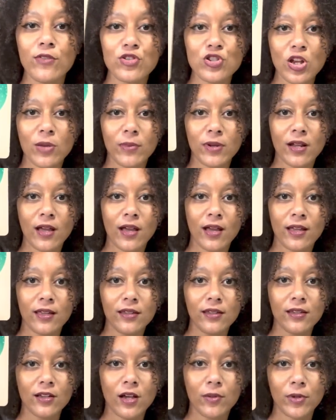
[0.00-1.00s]
Gemini
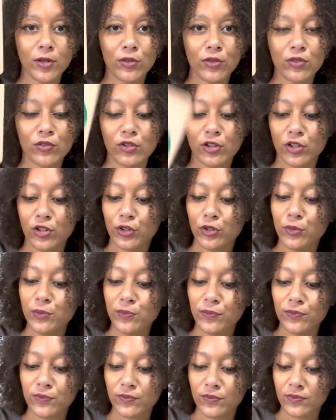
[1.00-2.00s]
coming through.
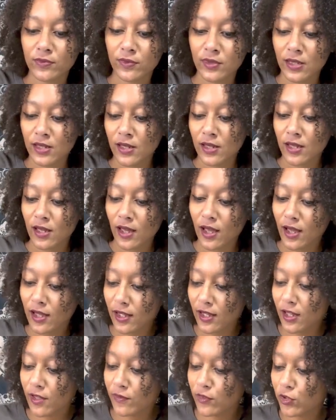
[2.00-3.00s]
I
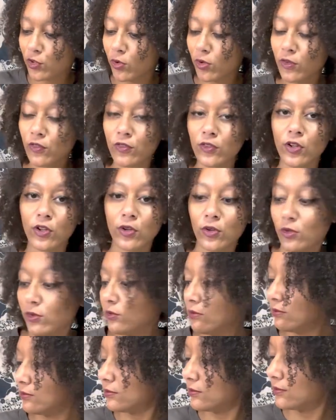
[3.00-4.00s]
have the North
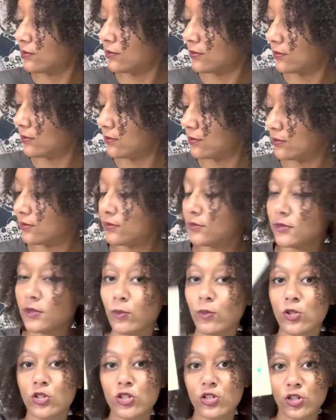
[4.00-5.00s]
Node,
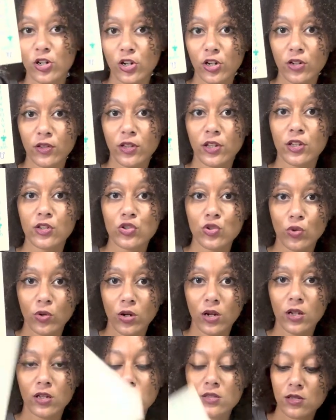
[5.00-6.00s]
which is currently in
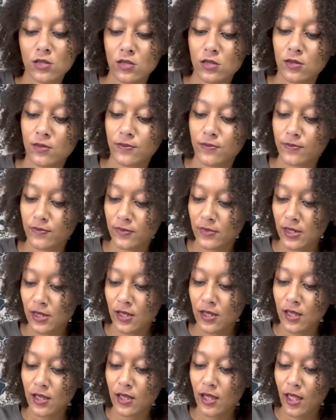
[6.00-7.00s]
Taurus.
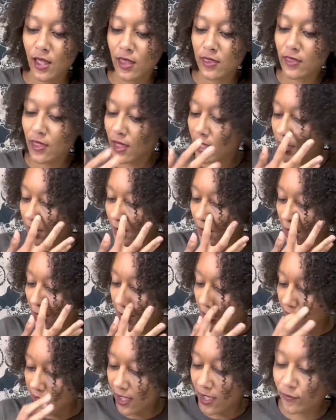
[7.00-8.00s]
And then I
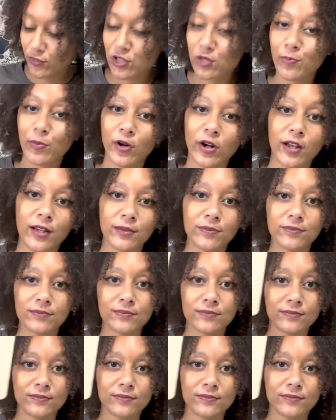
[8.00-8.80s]
have Spring